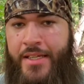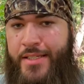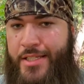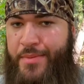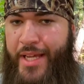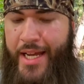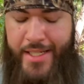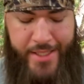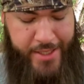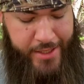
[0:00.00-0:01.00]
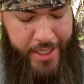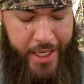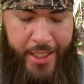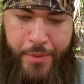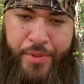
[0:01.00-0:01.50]
Some guys, you
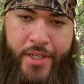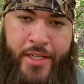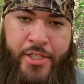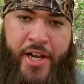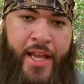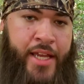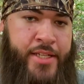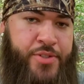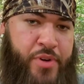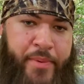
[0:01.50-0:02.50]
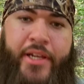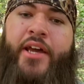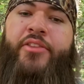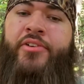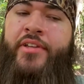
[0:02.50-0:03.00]
like to put it in your hands, rub it
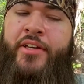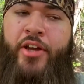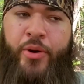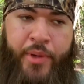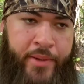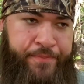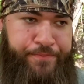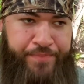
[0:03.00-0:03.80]
together, and then go in.